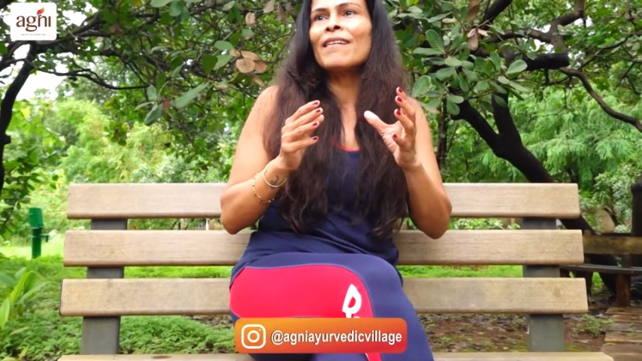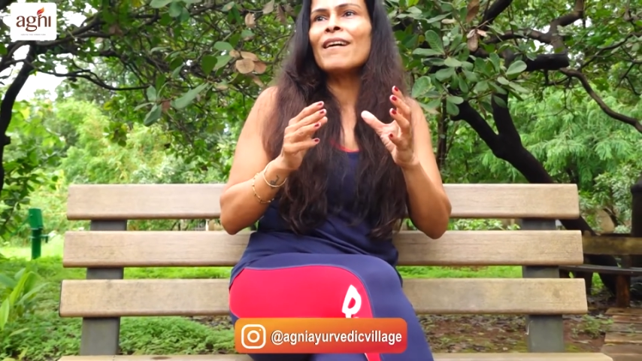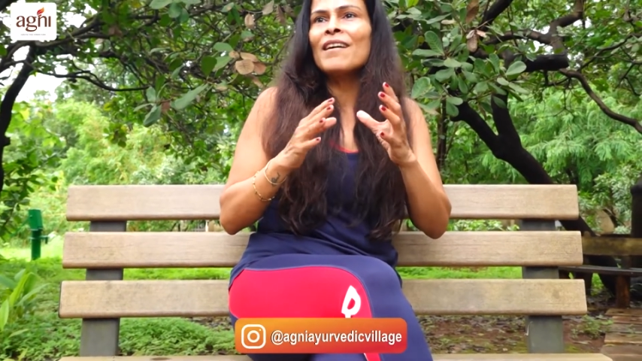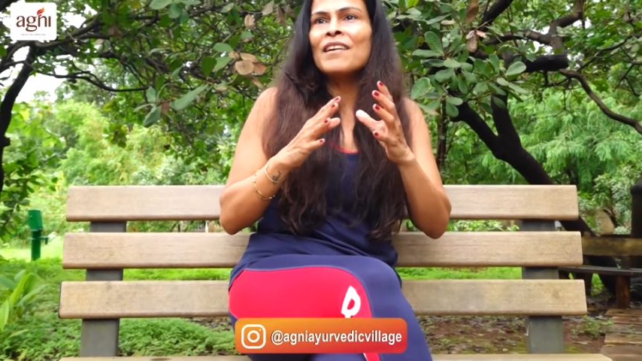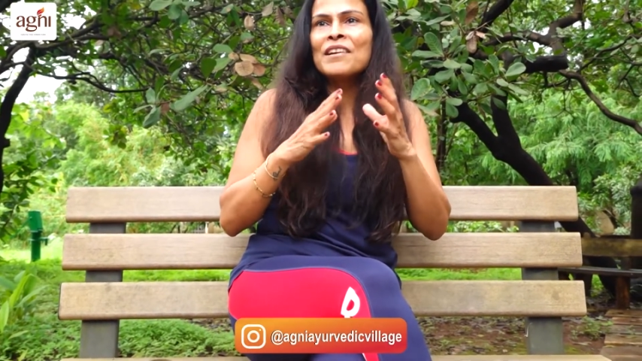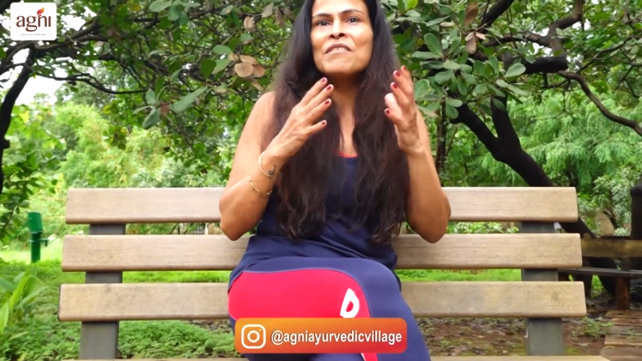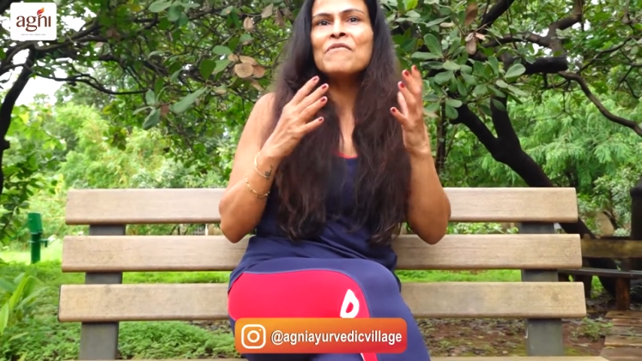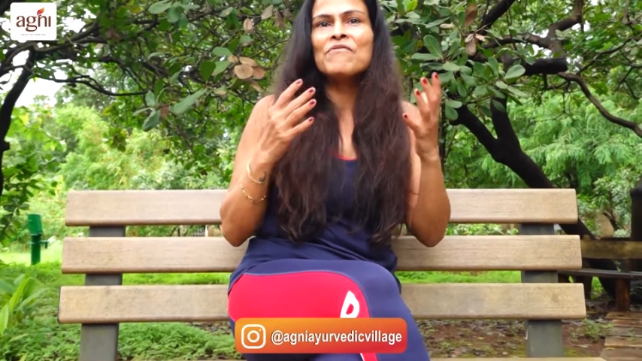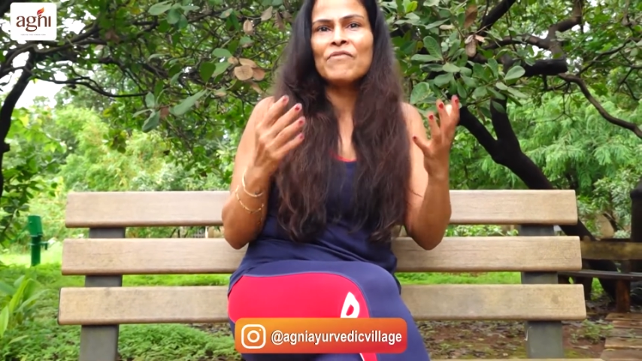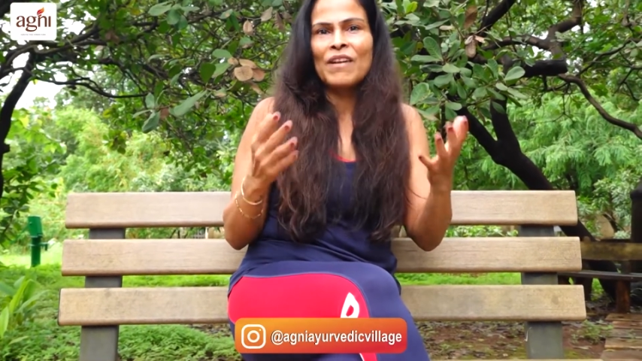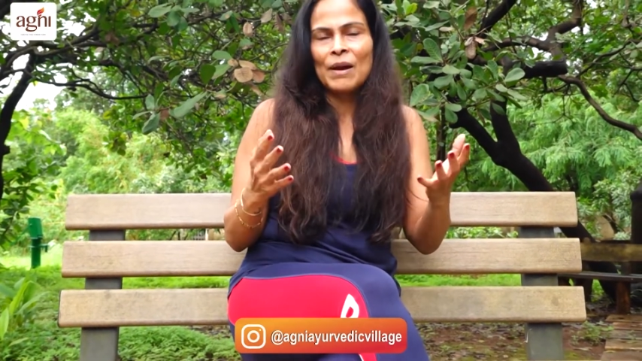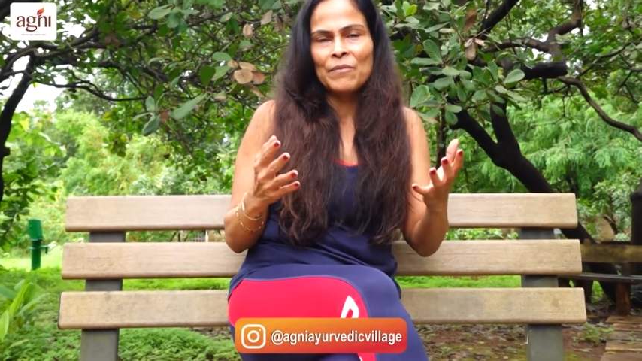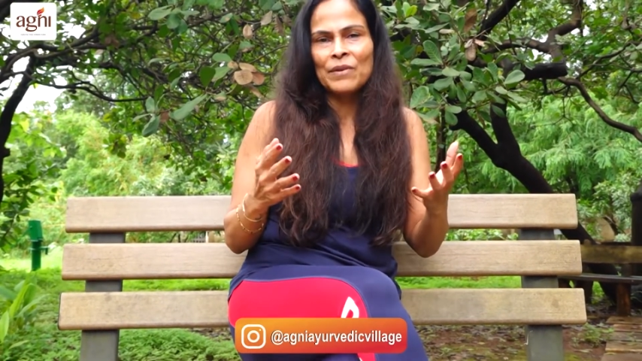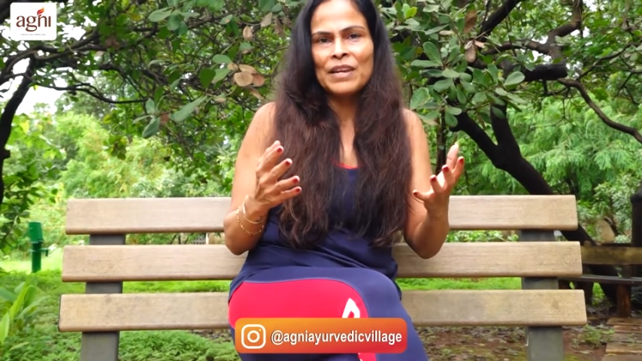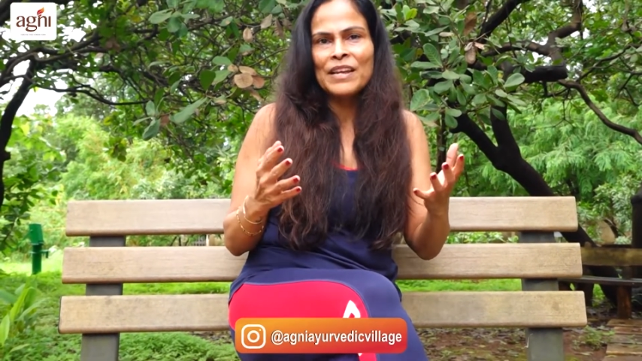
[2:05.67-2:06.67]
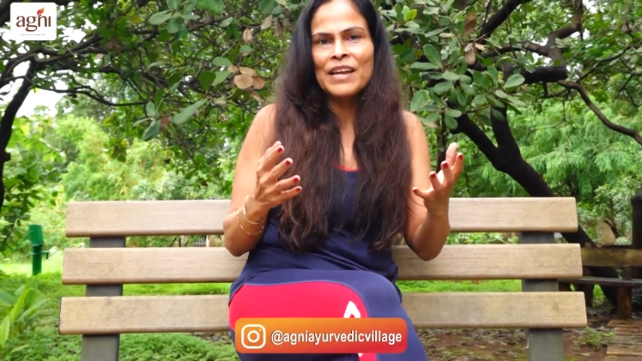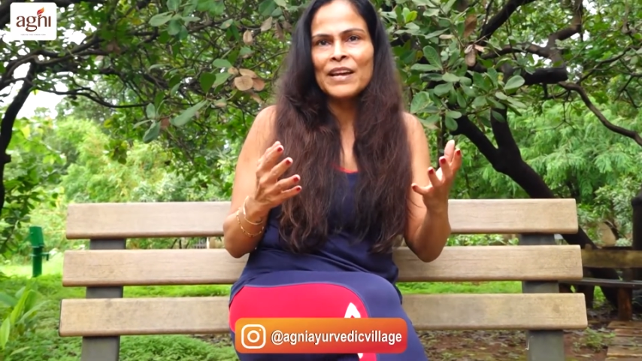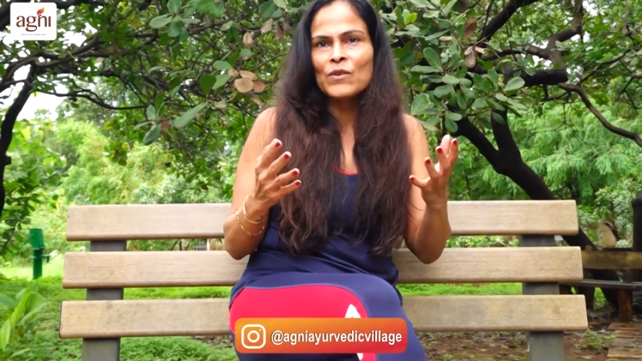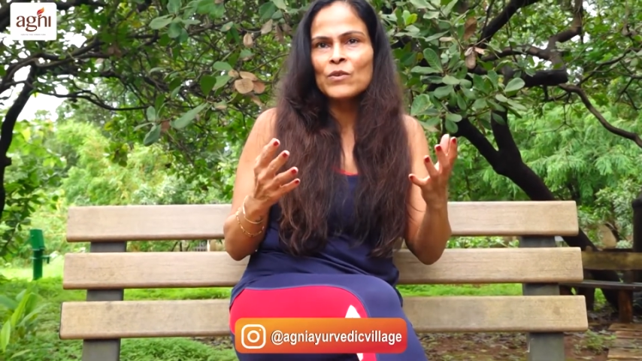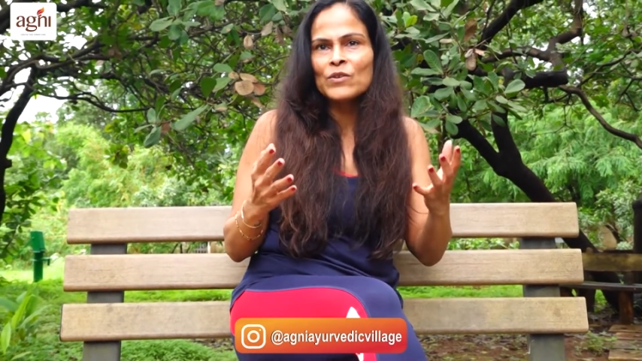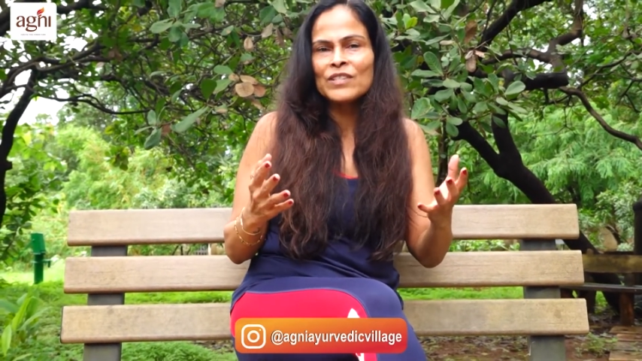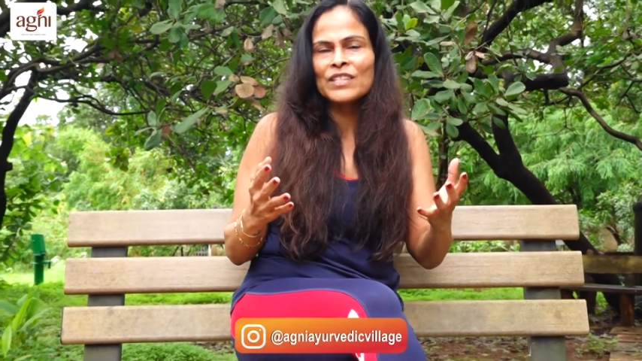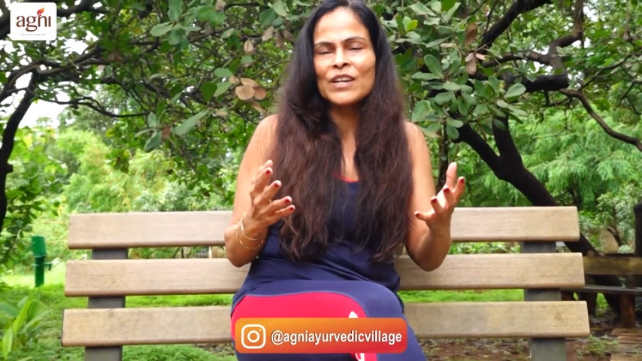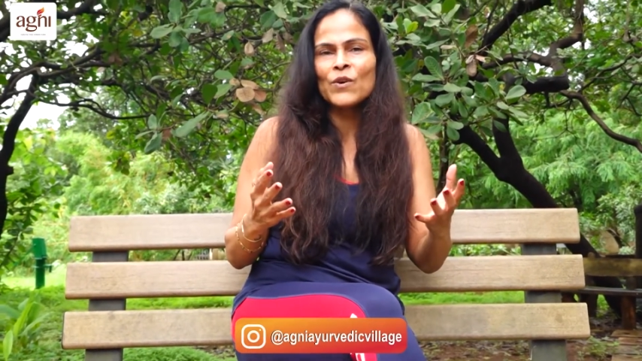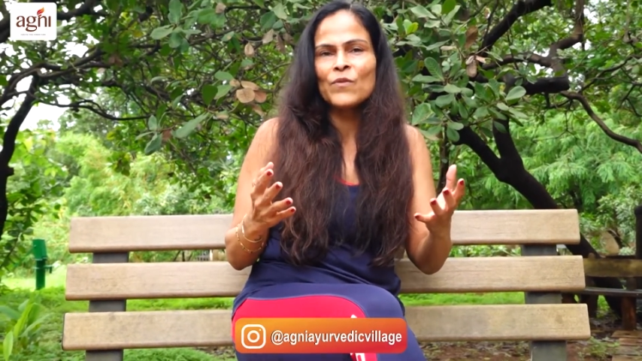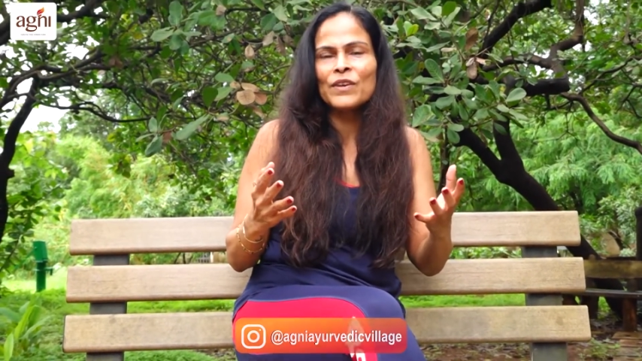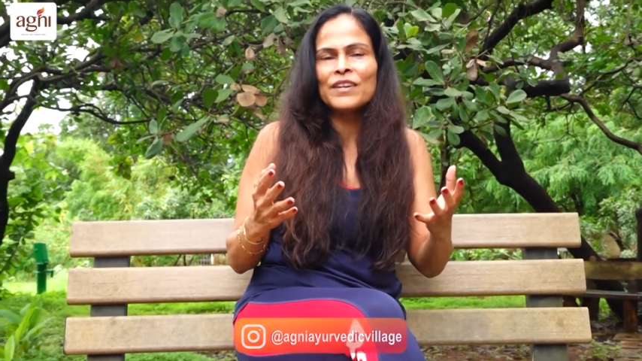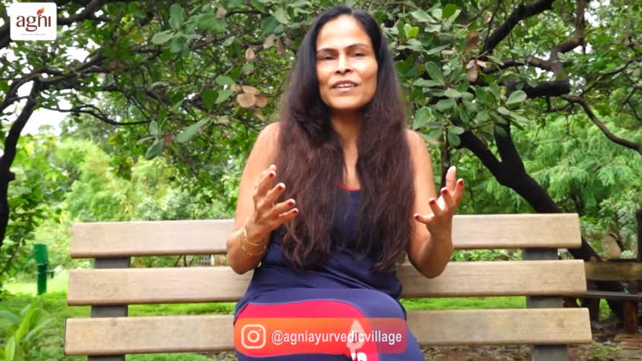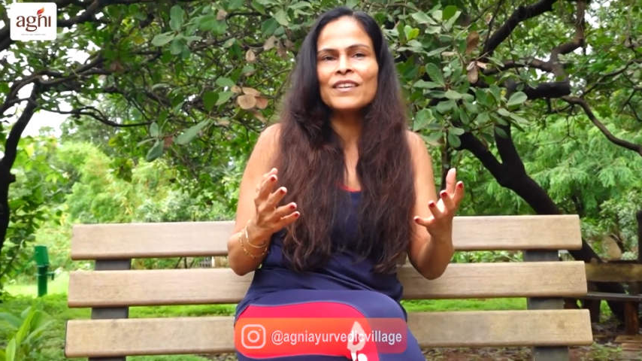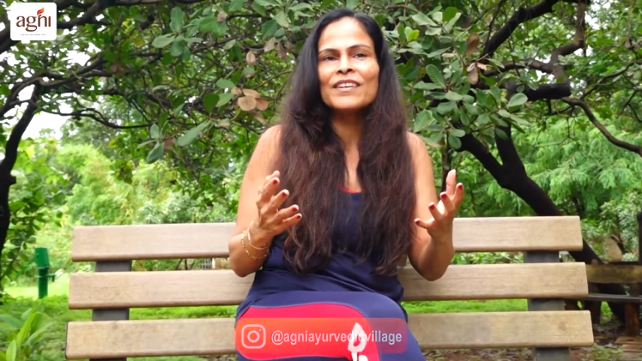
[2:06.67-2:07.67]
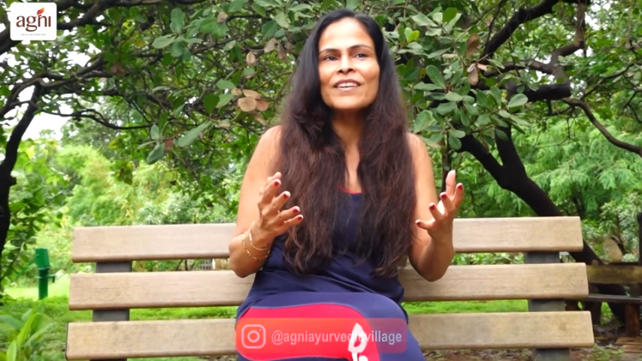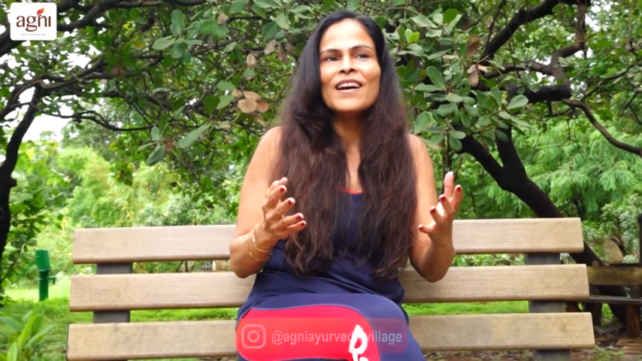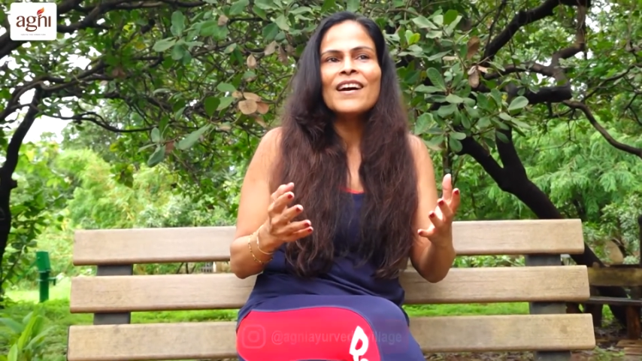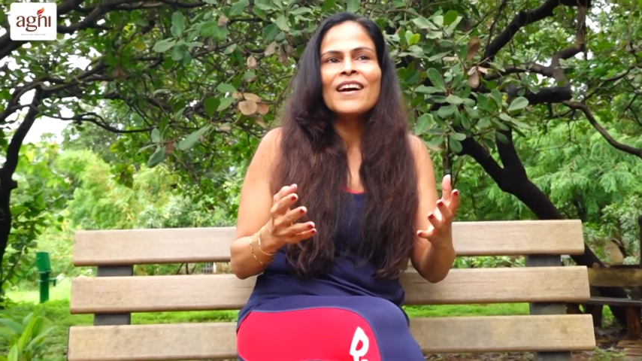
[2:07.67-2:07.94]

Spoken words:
Agni family, I could say over here.